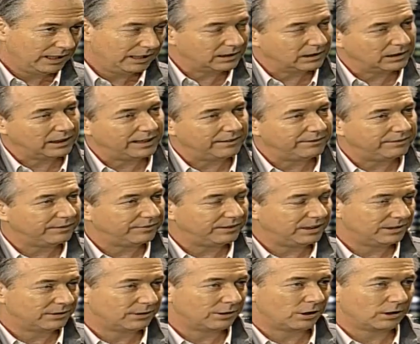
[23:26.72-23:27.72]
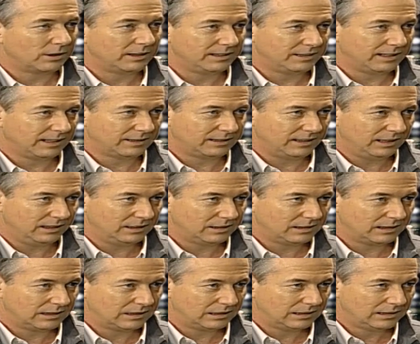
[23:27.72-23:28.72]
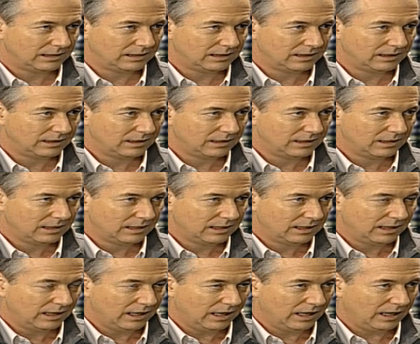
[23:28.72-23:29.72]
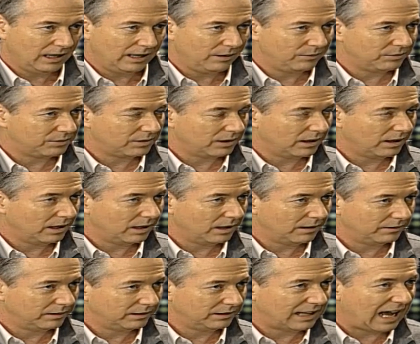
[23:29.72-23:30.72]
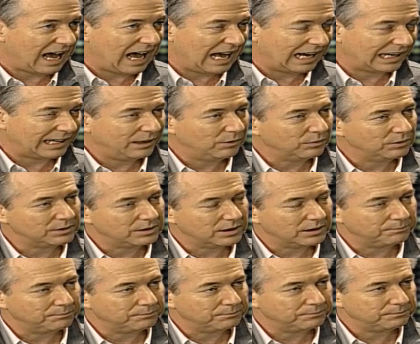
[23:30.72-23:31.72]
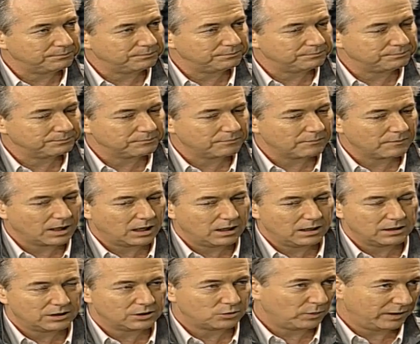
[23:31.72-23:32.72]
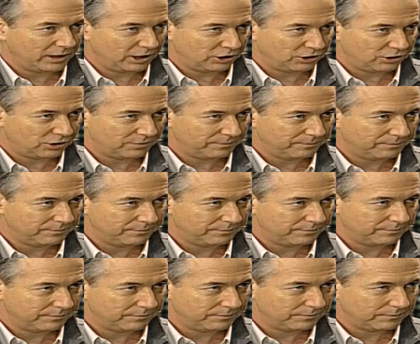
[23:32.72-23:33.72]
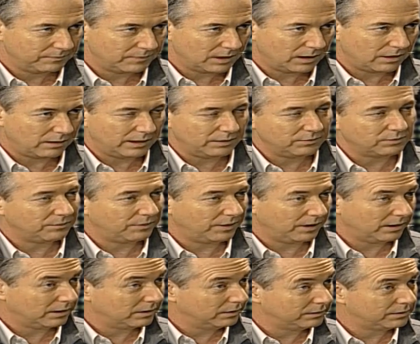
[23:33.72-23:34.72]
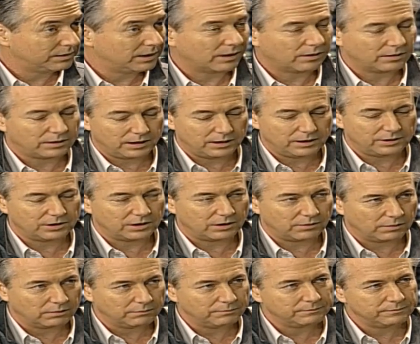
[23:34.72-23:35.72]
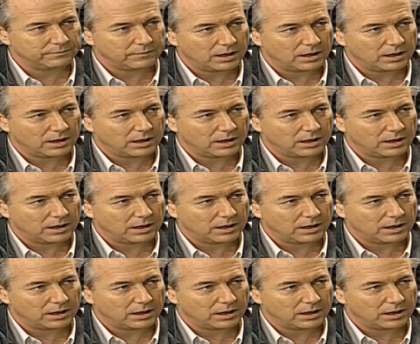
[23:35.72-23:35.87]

in the late 50s and early 60s. Uh, he was uh, Dag. He was um, Swedish. All right. He was a very good Secretary General